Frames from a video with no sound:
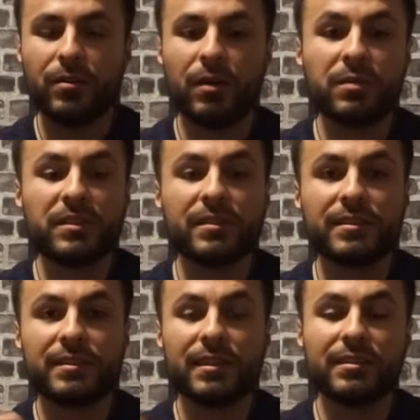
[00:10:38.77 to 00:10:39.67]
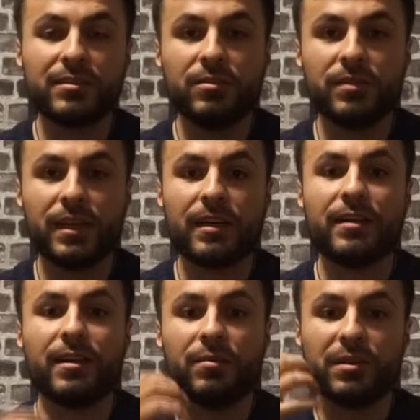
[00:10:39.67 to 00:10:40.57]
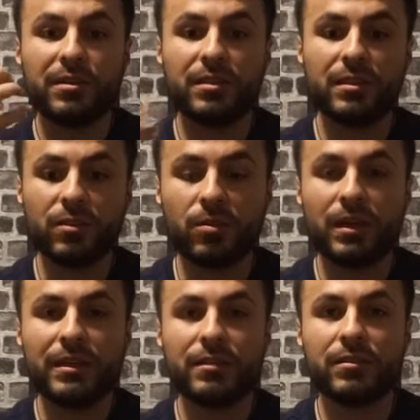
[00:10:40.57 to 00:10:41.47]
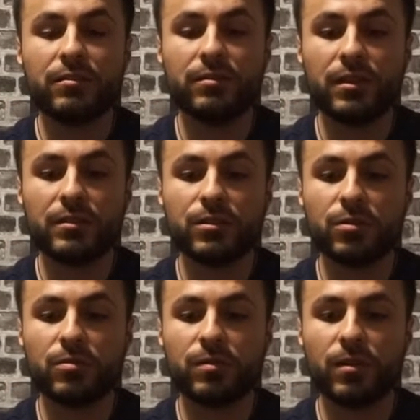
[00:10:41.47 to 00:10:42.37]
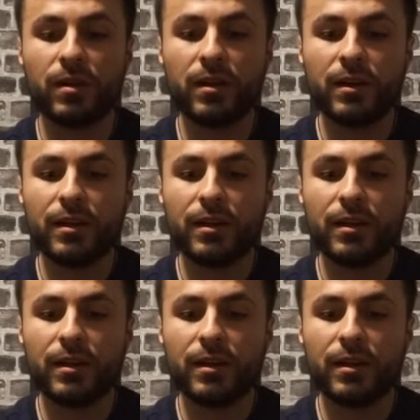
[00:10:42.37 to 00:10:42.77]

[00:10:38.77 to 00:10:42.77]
much success you've had, how much greatness you've done so far.